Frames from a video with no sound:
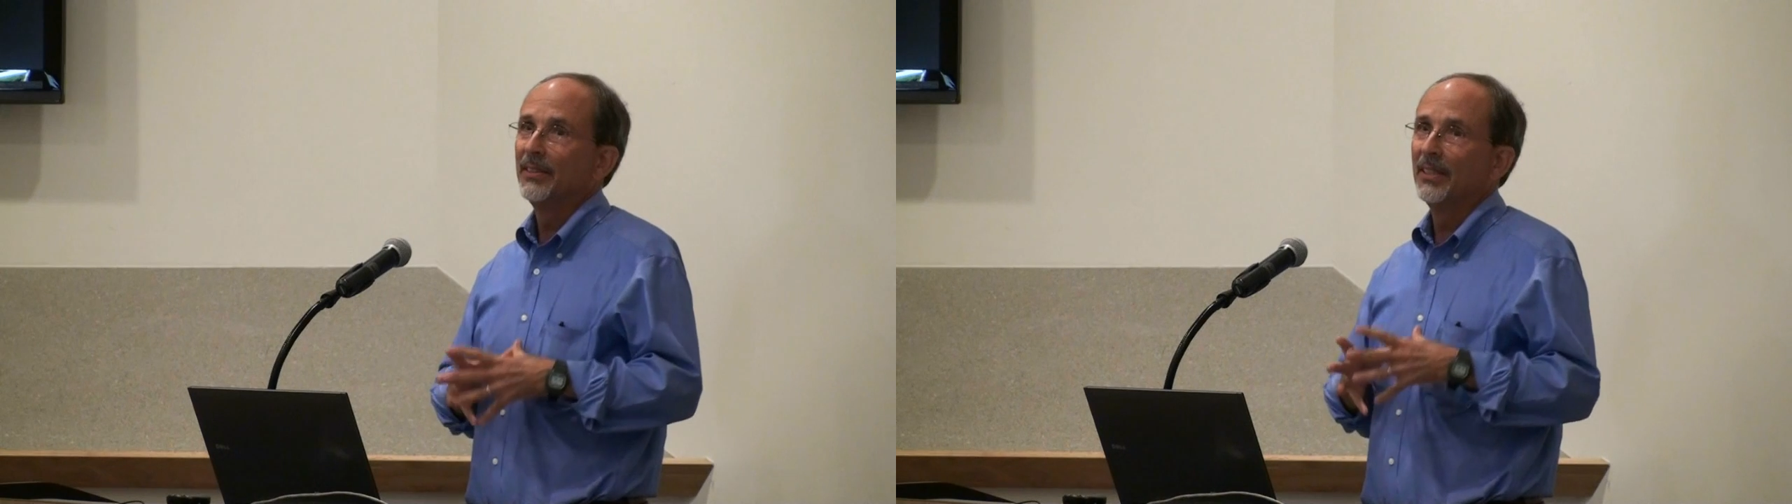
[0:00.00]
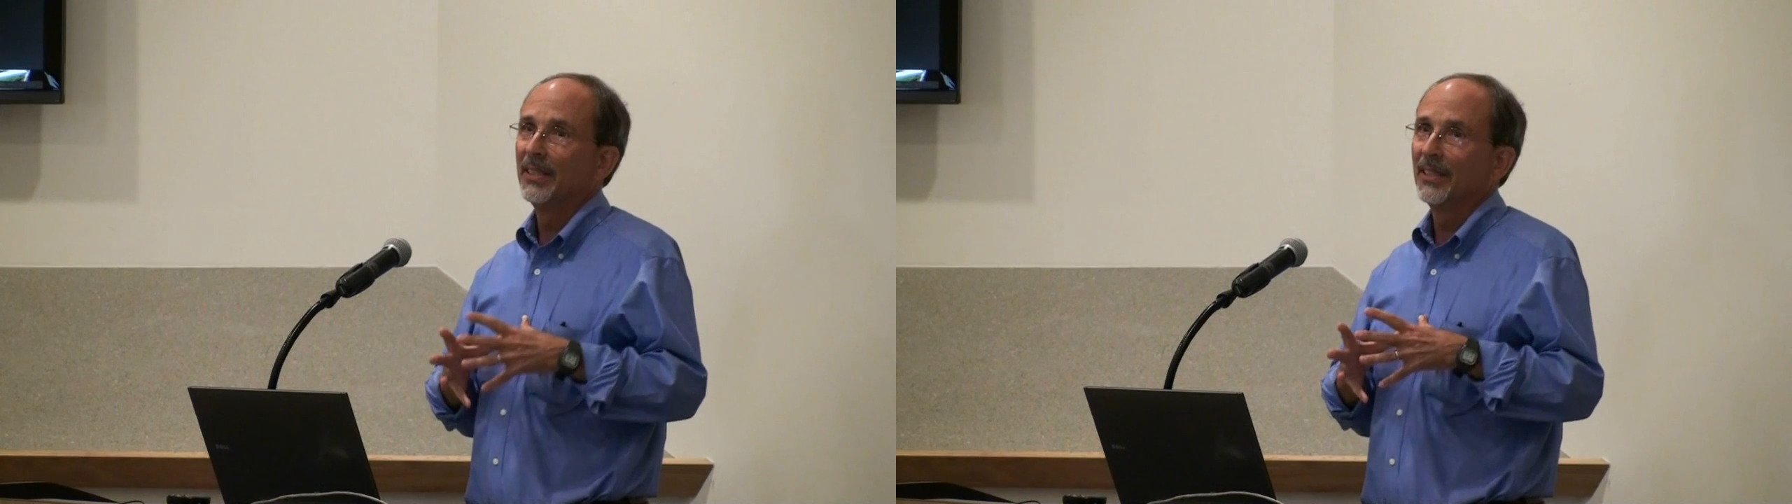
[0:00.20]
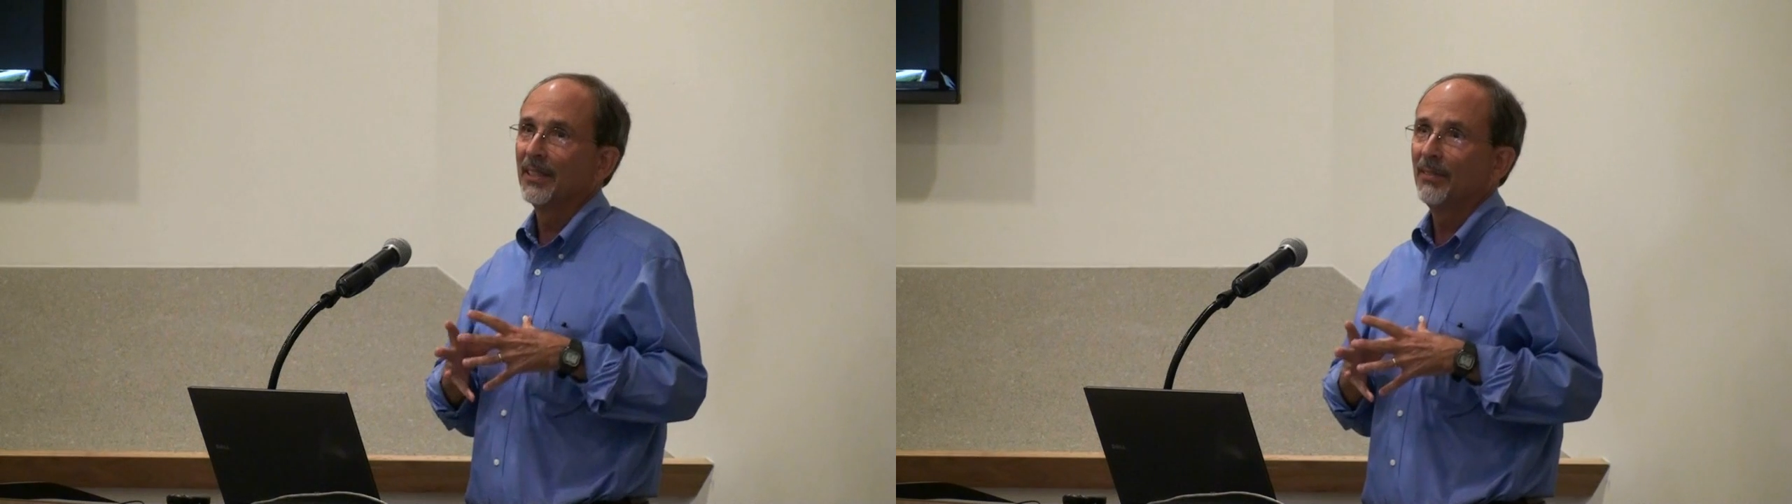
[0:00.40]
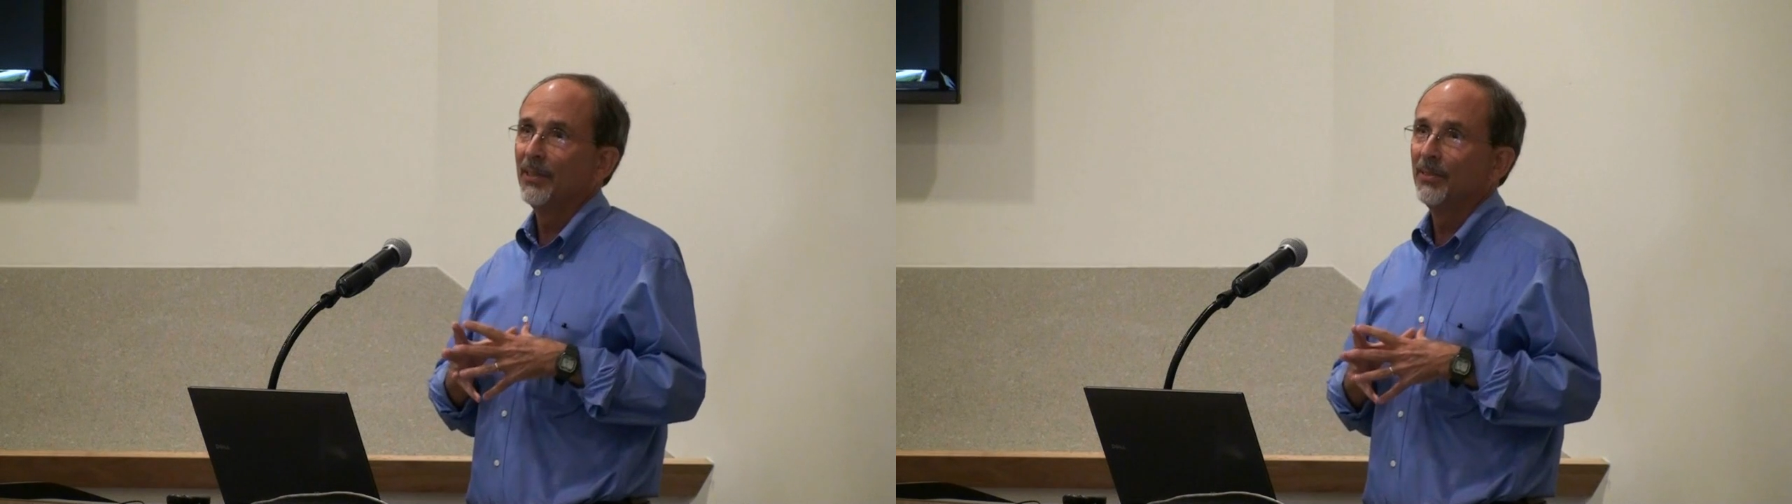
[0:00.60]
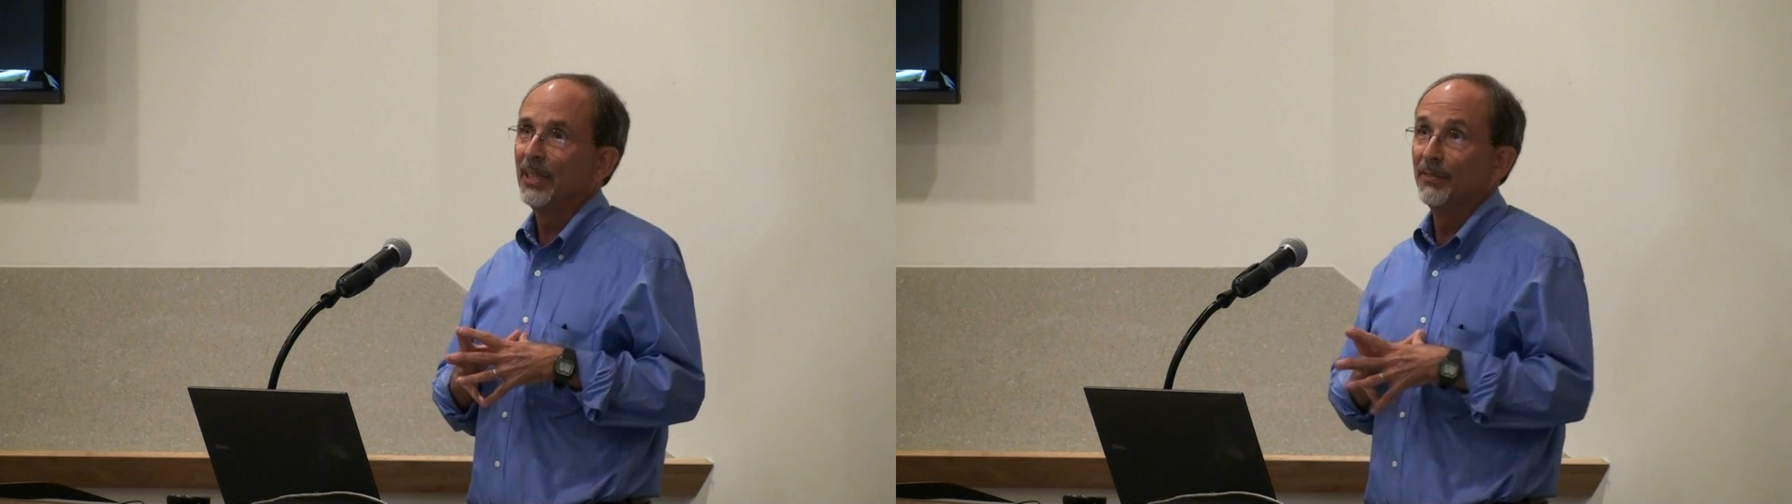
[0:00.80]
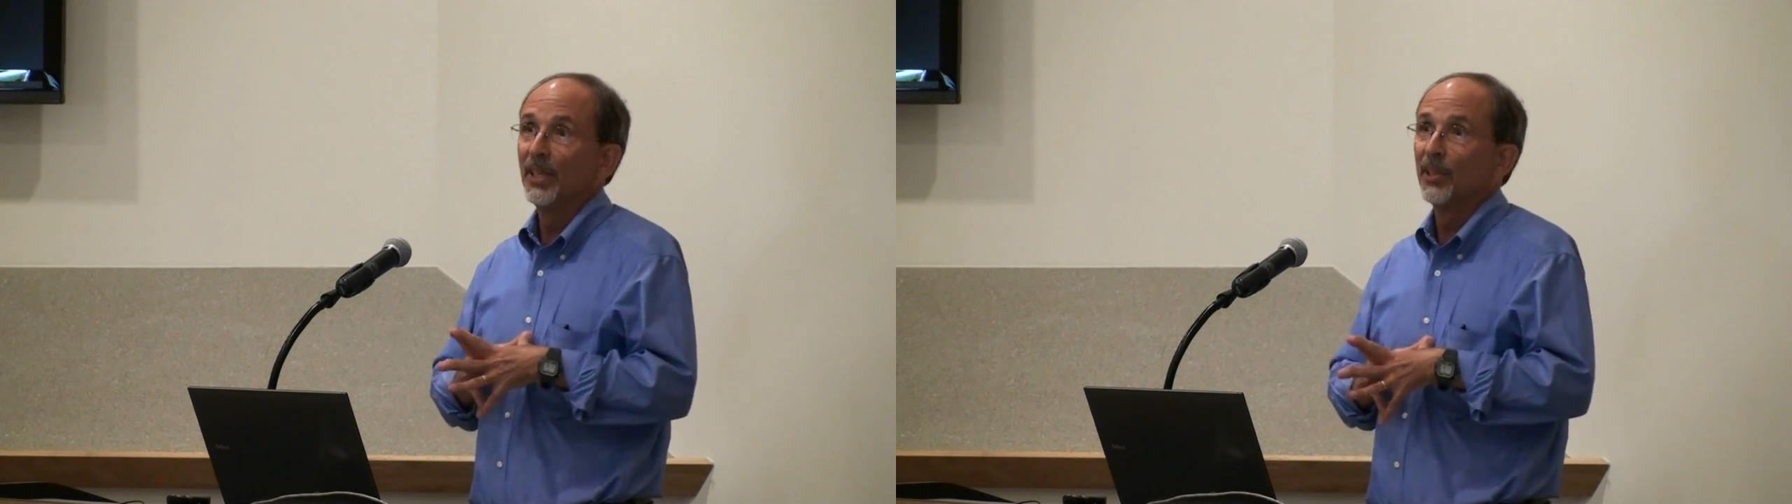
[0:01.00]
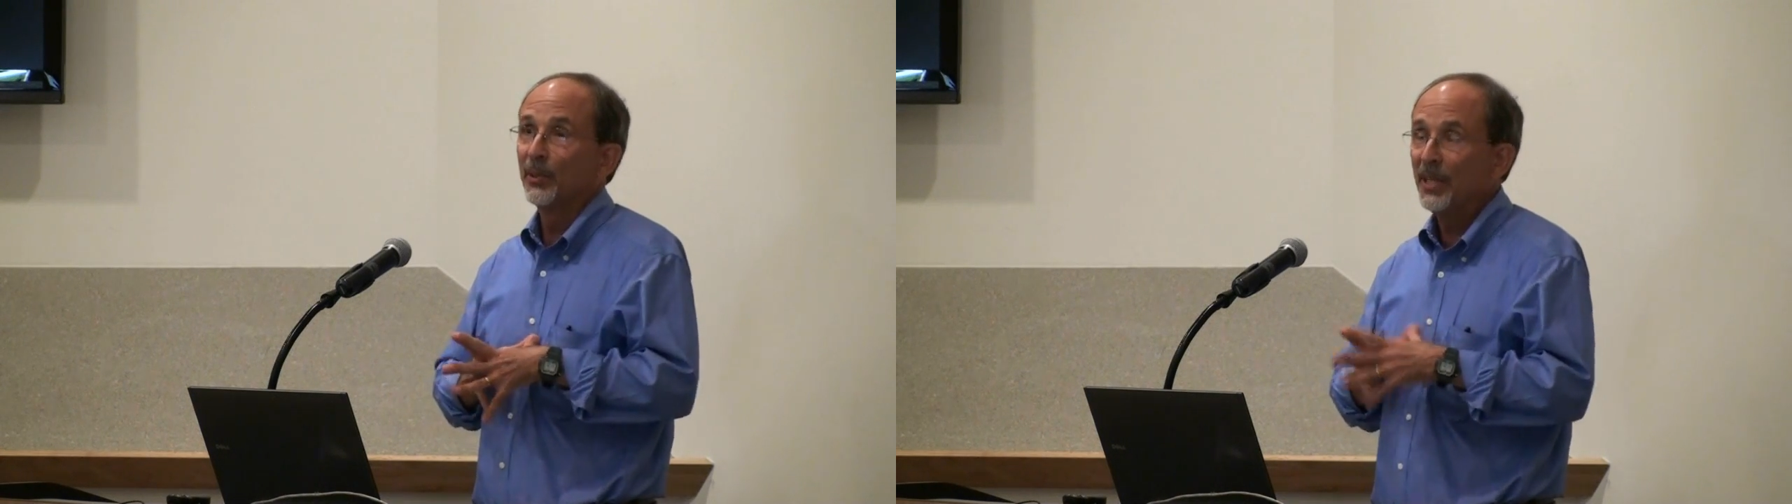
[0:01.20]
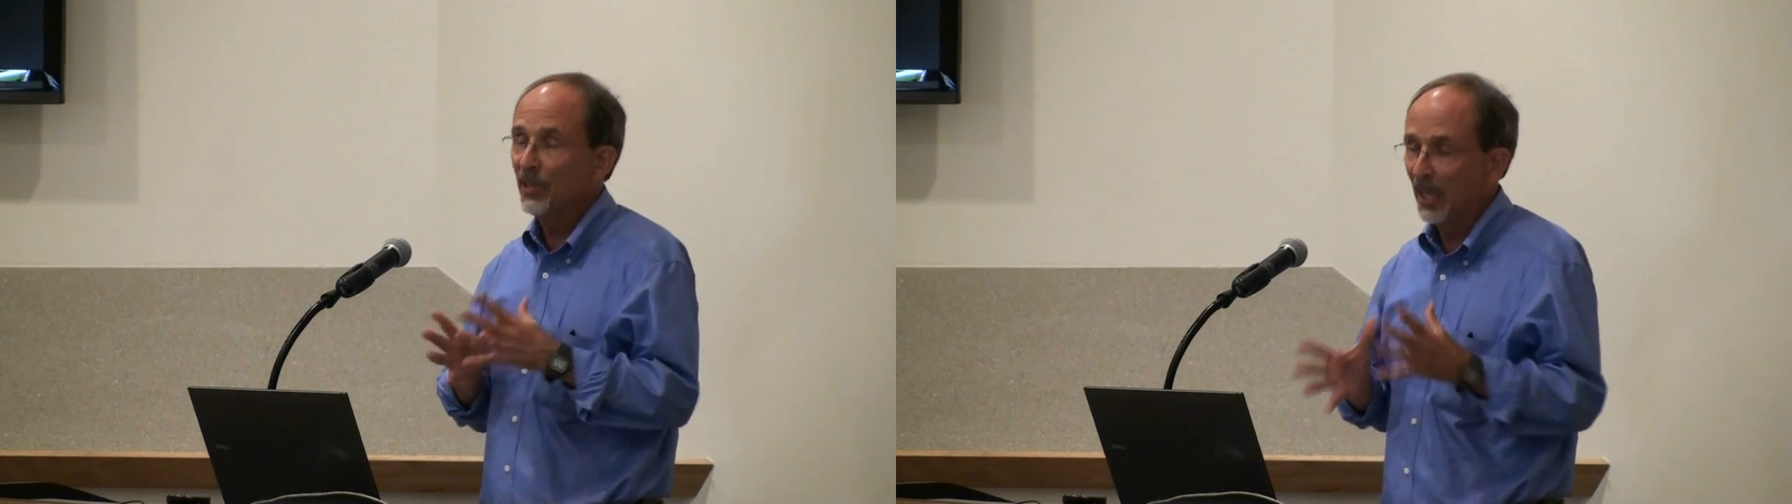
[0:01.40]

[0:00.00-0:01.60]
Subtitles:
they've done a great